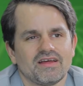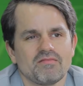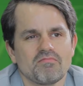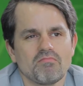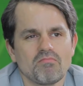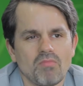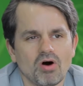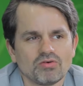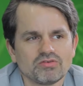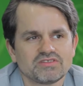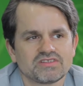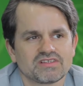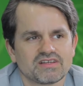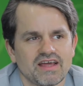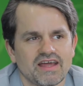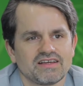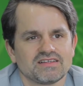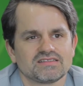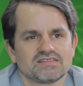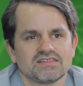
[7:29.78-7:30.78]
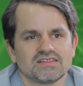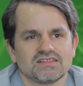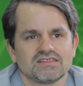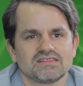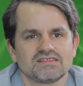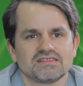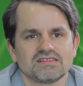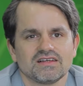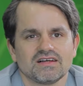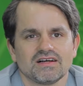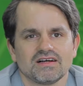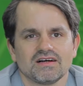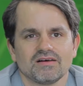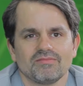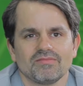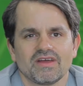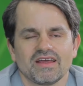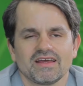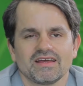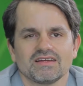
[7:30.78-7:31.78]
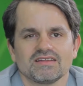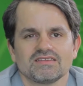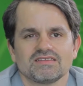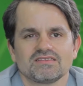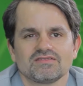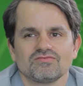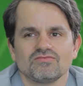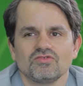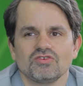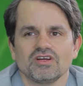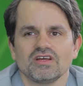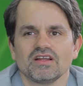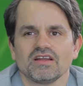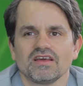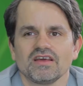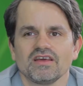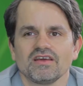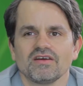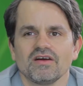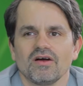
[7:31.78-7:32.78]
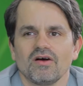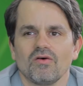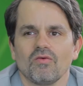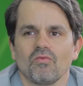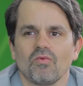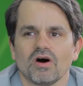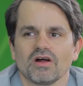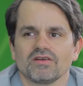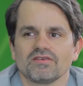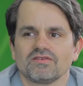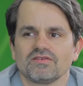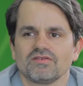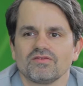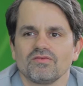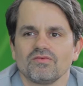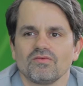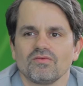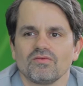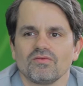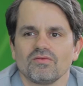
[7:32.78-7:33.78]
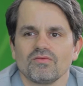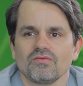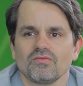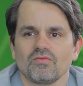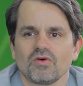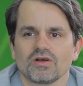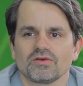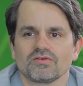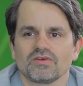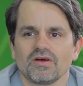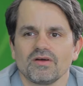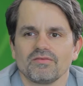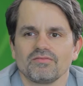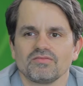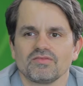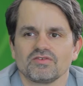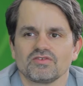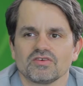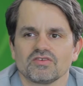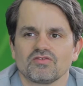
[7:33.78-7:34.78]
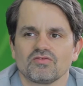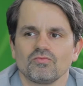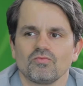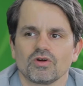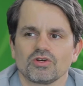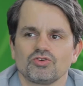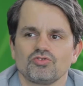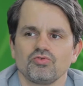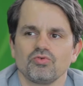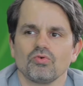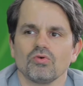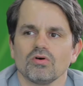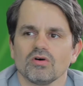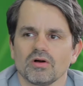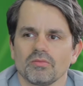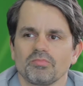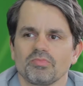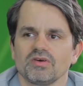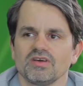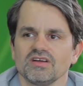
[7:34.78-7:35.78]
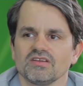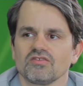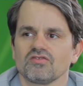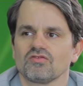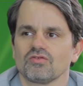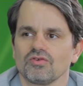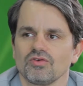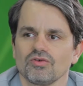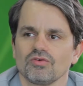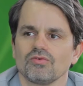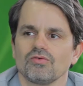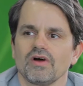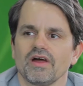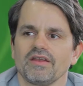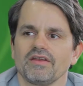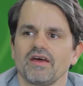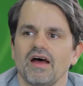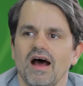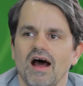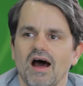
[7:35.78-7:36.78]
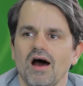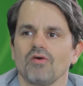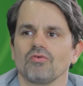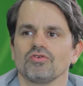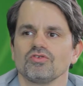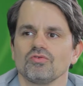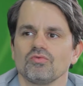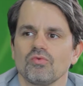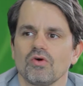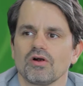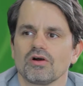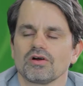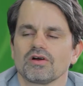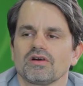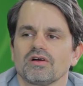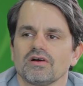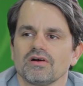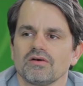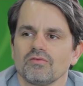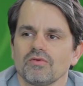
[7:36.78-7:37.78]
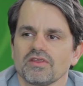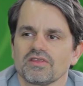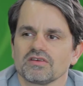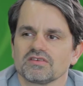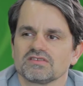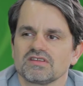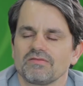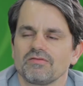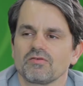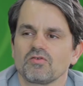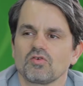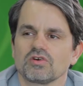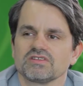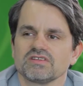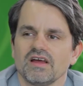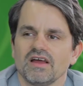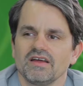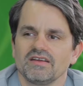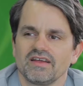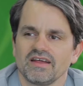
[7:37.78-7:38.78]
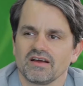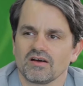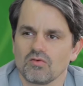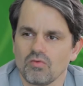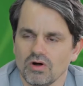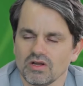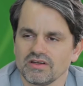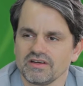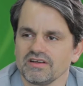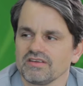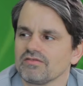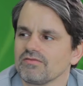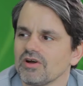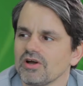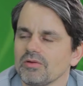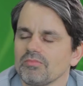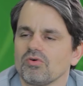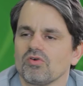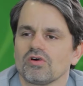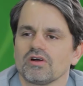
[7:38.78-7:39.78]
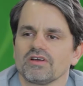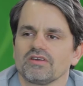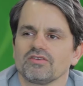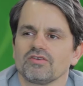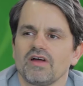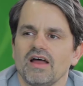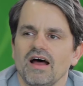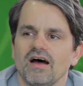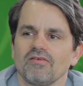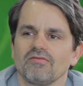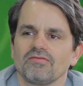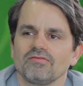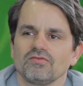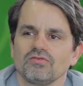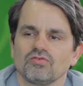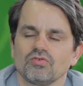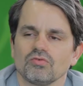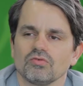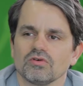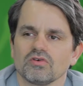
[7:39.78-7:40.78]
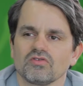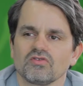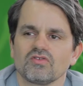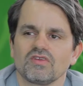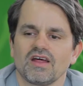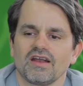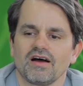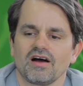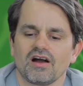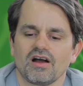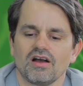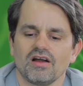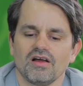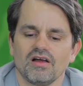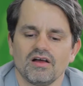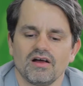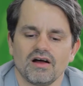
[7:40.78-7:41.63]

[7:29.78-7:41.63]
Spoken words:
in most cases, it's really what tool appeals to you and how you work with the stuff. Of course, data quality is very important. You have tools that are